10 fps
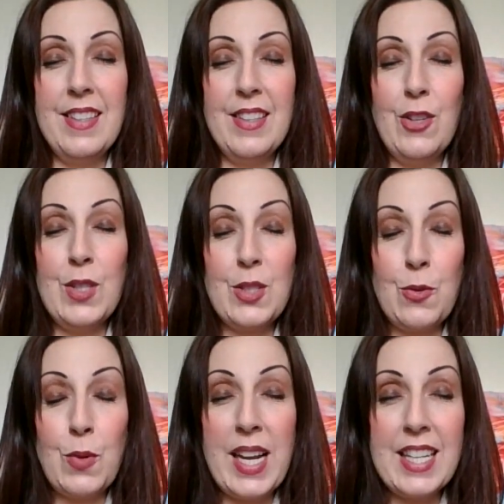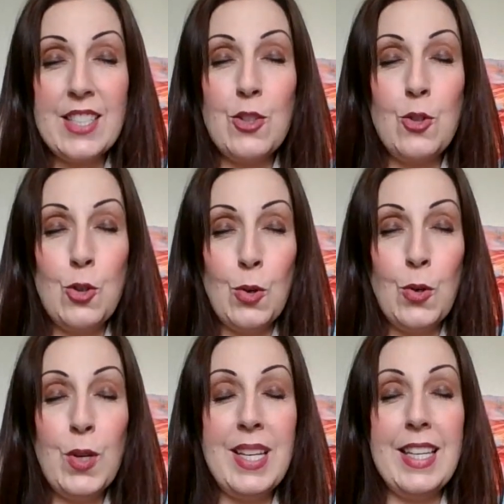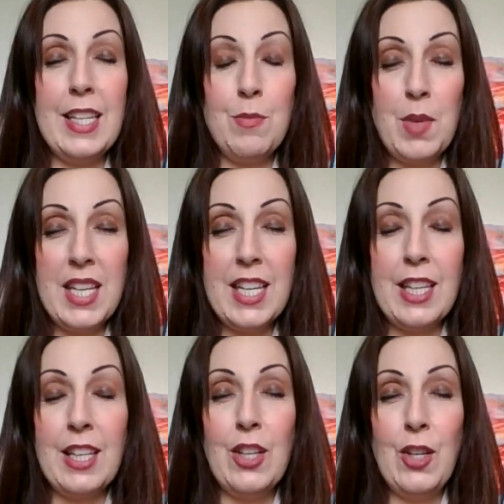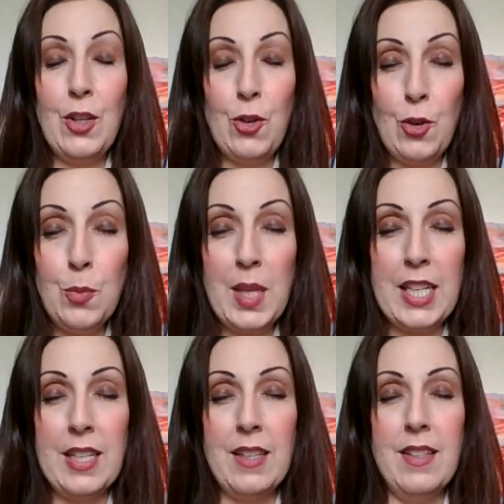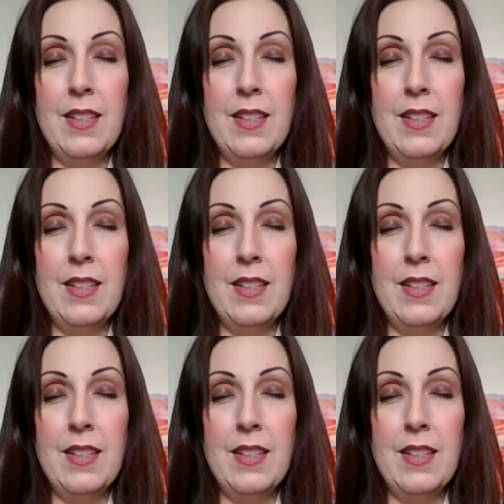There is great joy in being human.